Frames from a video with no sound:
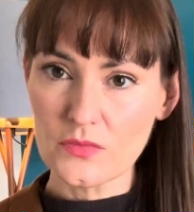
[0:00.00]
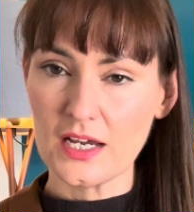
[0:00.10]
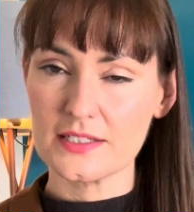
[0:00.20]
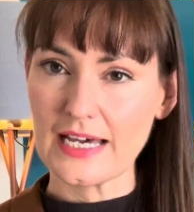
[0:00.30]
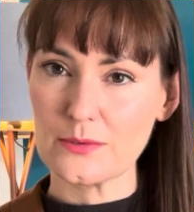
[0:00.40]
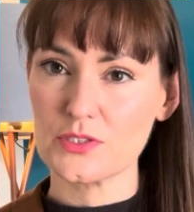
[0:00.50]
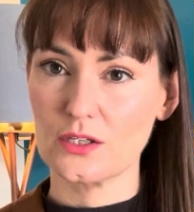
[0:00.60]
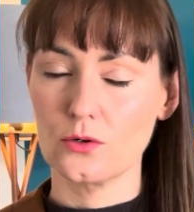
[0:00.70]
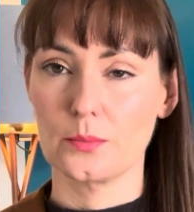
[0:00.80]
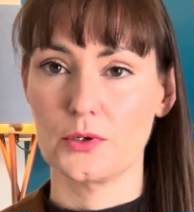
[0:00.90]
adapting
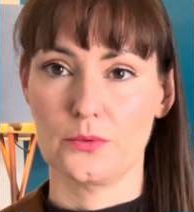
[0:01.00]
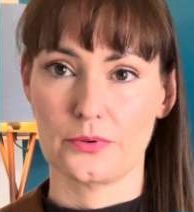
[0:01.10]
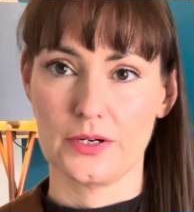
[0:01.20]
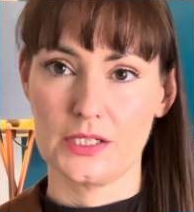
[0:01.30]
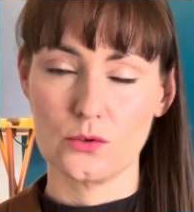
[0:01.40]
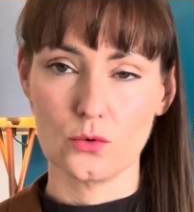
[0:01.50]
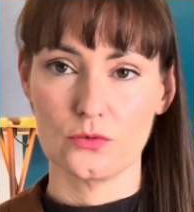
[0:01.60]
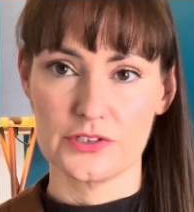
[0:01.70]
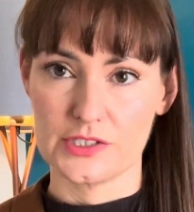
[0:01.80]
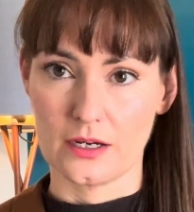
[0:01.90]
your blueprint all
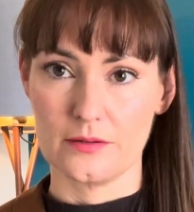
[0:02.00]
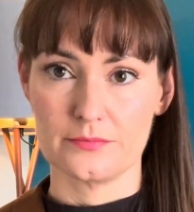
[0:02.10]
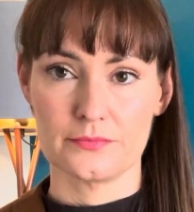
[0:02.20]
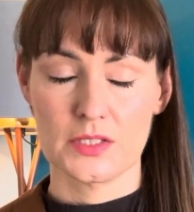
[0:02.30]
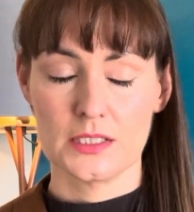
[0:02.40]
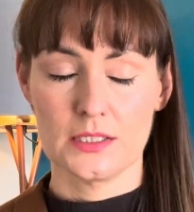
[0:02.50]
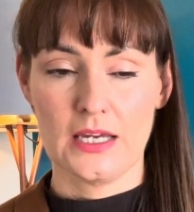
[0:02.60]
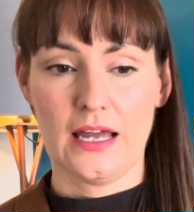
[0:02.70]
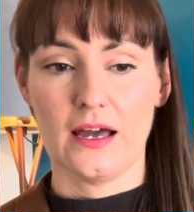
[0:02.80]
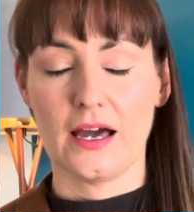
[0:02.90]
the time,
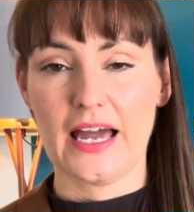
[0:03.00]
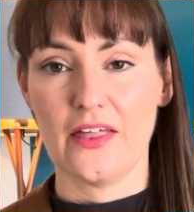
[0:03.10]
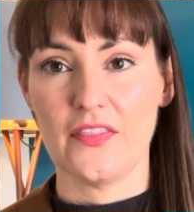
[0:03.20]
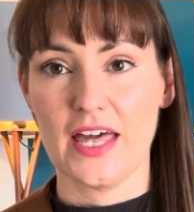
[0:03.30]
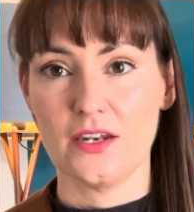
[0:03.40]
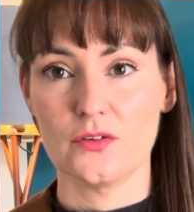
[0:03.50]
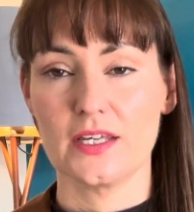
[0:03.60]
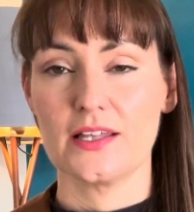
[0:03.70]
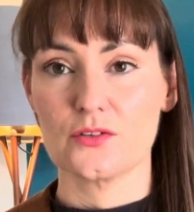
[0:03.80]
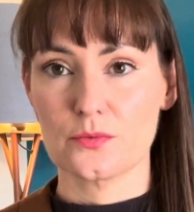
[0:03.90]
and then
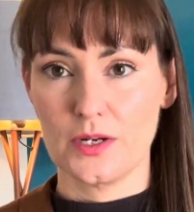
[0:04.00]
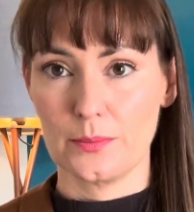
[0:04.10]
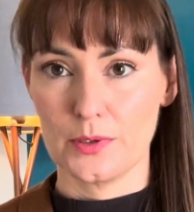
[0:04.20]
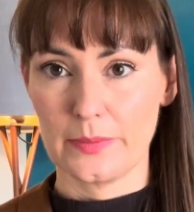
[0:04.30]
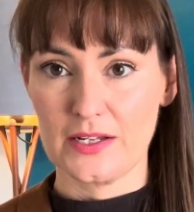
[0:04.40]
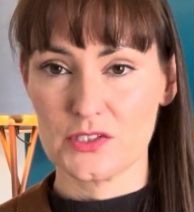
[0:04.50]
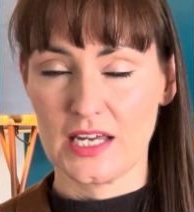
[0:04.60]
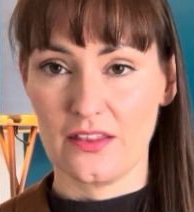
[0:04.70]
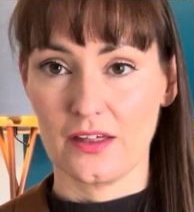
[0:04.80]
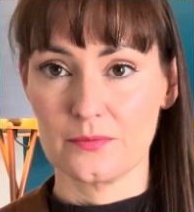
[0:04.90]
it's re-put back
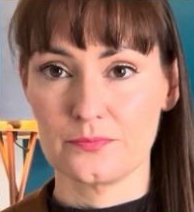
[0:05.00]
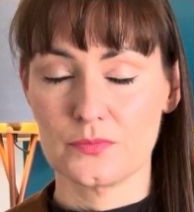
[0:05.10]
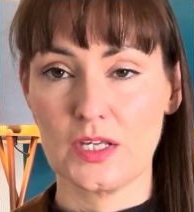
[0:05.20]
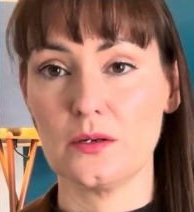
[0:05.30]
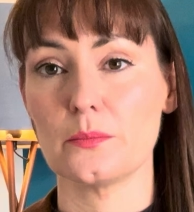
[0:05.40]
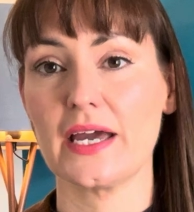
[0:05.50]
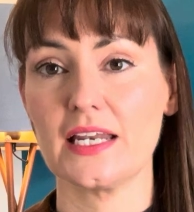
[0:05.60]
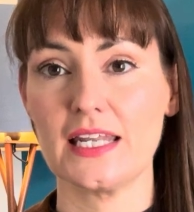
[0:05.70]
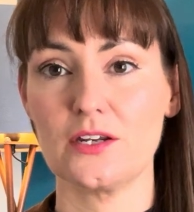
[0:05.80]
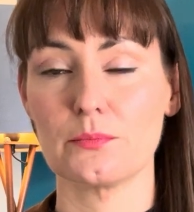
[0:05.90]
together. You may
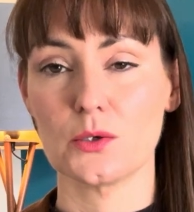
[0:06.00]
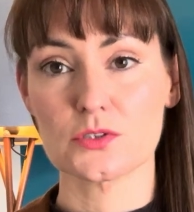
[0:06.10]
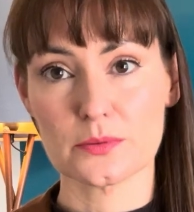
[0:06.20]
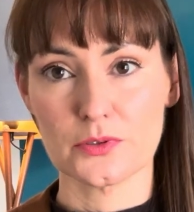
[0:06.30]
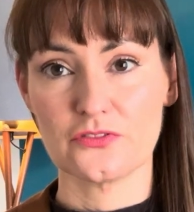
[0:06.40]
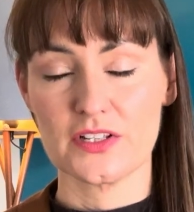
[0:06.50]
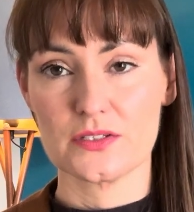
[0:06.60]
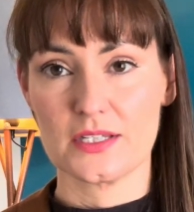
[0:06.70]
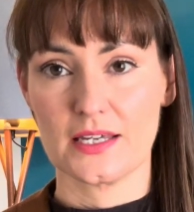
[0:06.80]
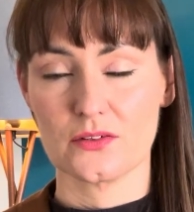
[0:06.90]
need multiple
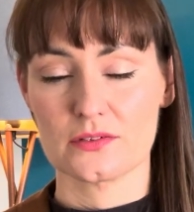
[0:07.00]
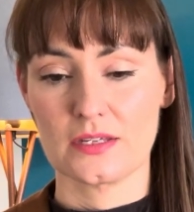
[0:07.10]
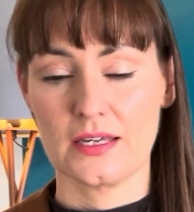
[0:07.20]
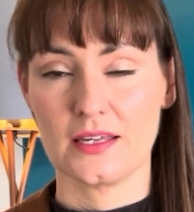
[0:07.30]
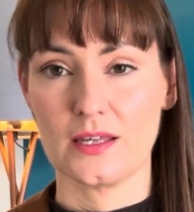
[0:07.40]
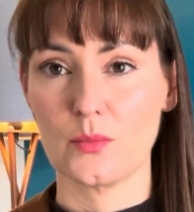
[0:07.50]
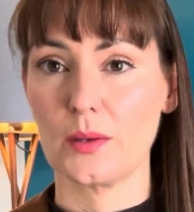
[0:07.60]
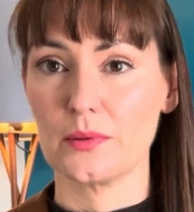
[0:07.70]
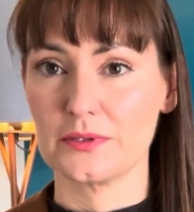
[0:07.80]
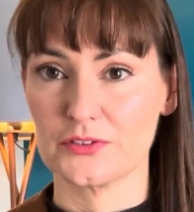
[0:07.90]
fittings. It may
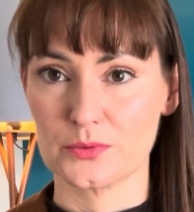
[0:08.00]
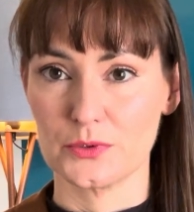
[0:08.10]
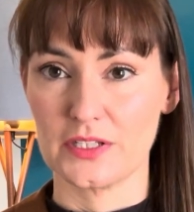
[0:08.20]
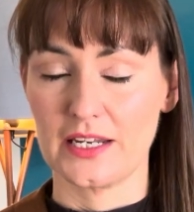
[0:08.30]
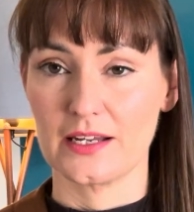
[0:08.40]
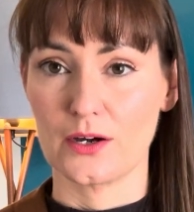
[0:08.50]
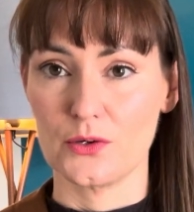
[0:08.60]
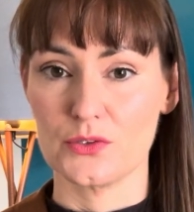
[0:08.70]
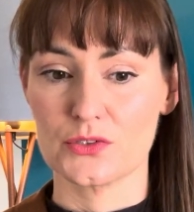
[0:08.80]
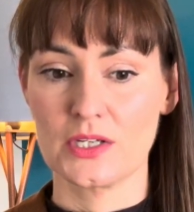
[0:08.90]
be possible that it
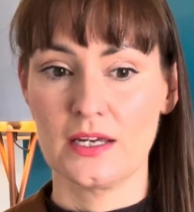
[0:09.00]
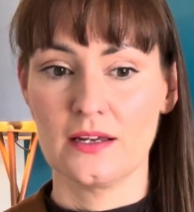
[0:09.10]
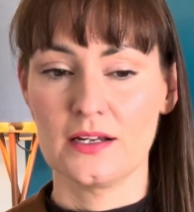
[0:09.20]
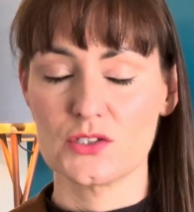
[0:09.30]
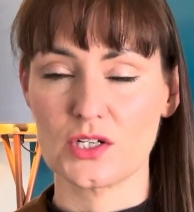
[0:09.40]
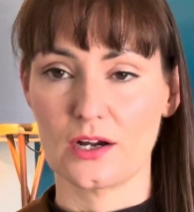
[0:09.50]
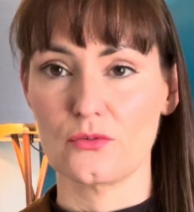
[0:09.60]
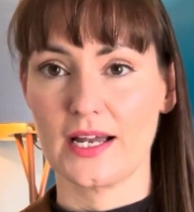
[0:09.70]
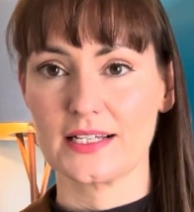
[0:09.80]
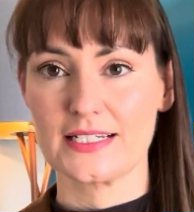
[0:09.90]
goes
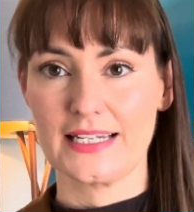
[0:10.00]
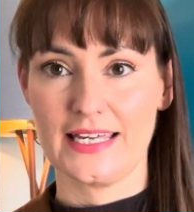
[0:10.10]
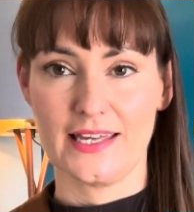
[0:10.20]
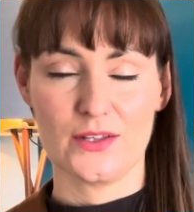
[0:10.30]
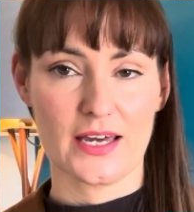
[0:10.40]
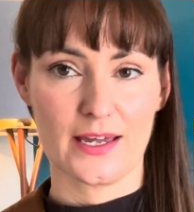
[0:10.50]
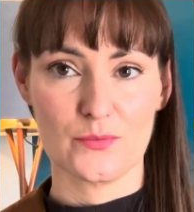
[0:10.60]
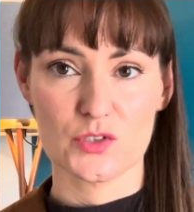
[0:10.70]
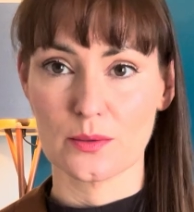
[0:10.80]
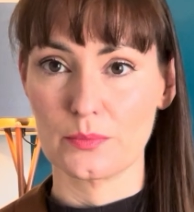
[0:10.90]
directly
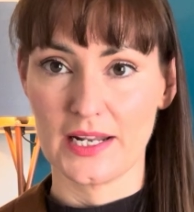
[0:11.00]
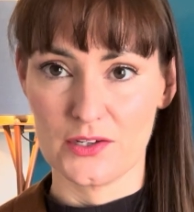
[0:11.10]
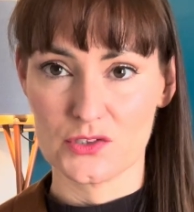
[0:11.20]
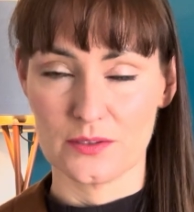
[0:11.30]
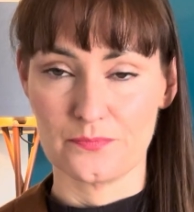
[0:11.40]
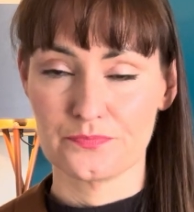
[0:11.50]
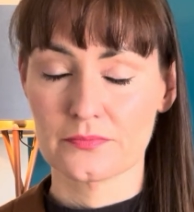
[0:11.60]
to completion.